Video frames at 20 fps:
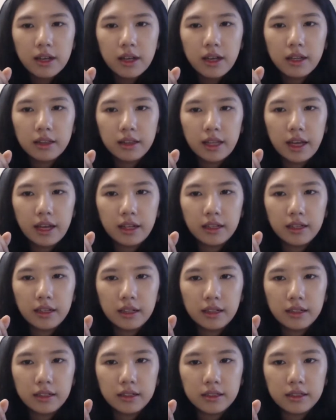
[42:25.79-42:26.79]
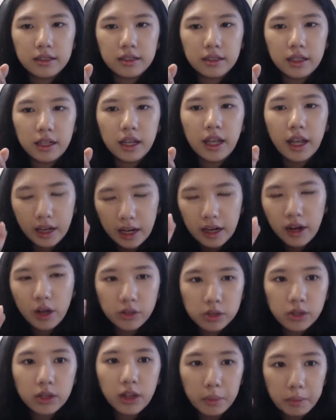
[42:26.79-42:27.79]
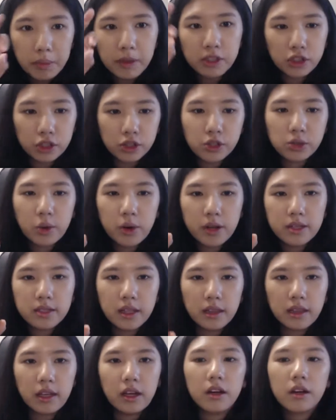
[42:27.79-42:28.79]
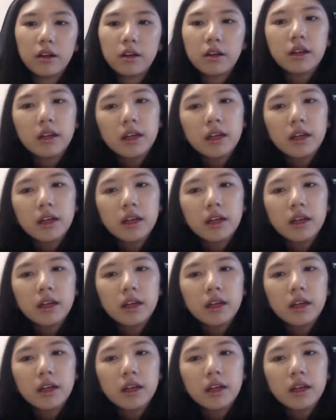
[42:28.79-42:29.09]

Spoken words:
and then also like picture stories in there.